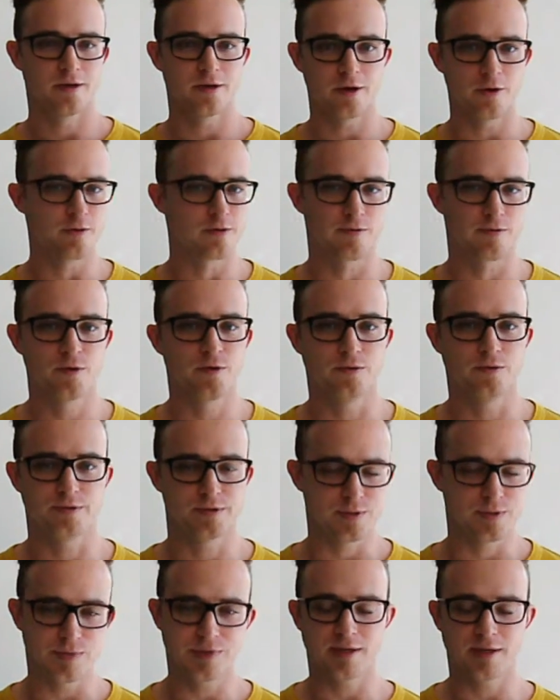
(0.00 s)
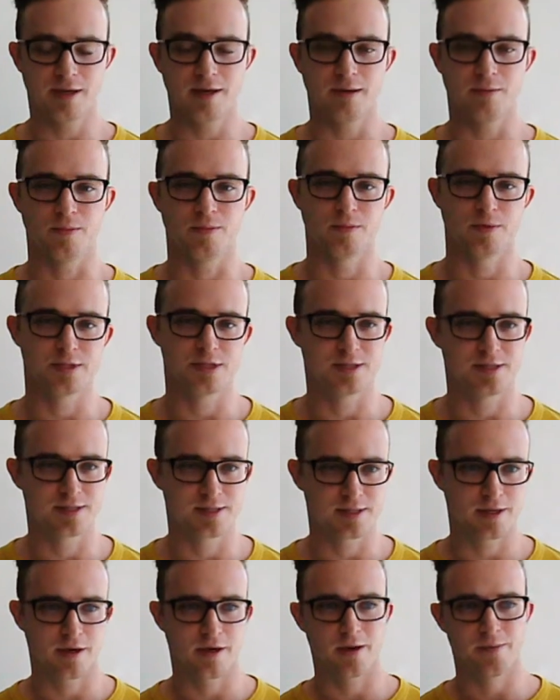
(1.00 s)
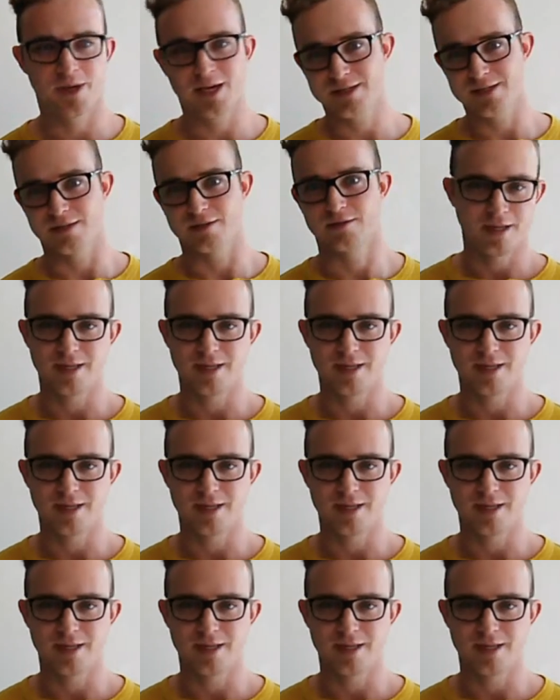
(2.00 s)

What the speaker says: go through to the game, which is amazing.